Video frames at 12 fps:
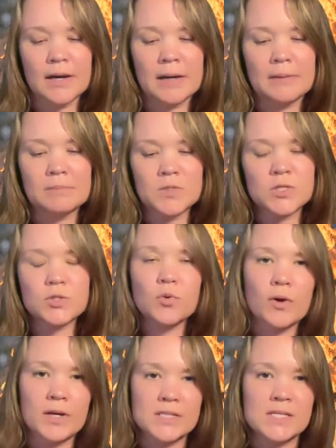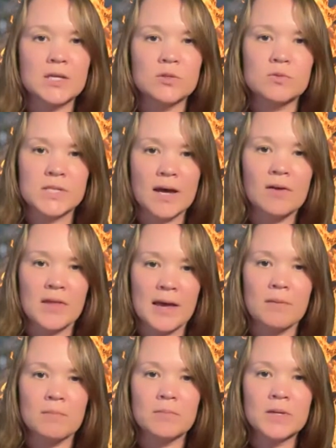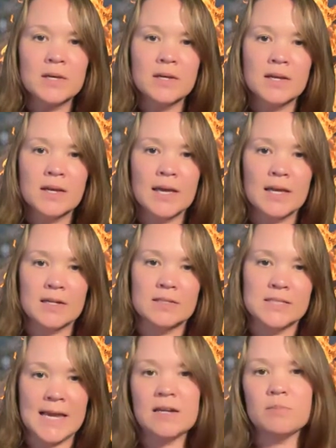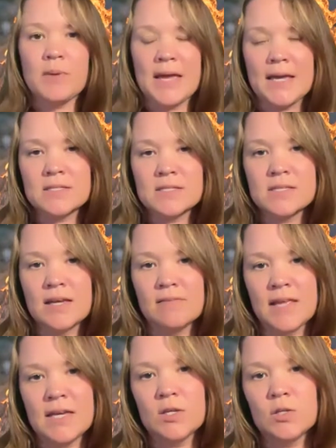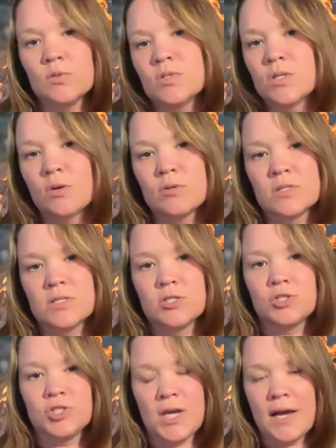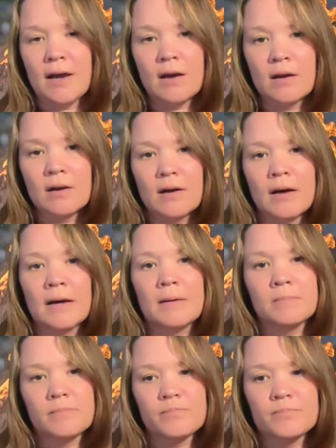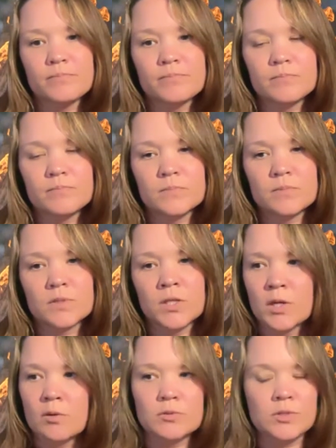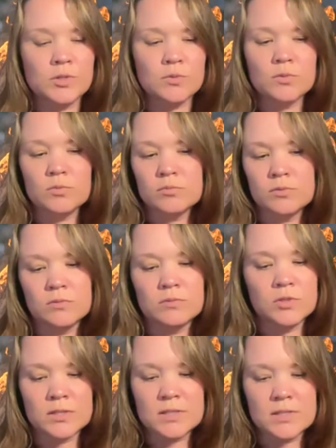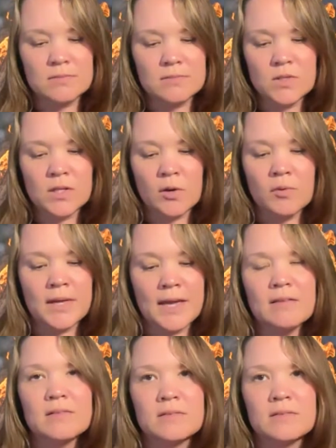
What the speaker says: stories that you tell them in a database, and they use those to share, to just, get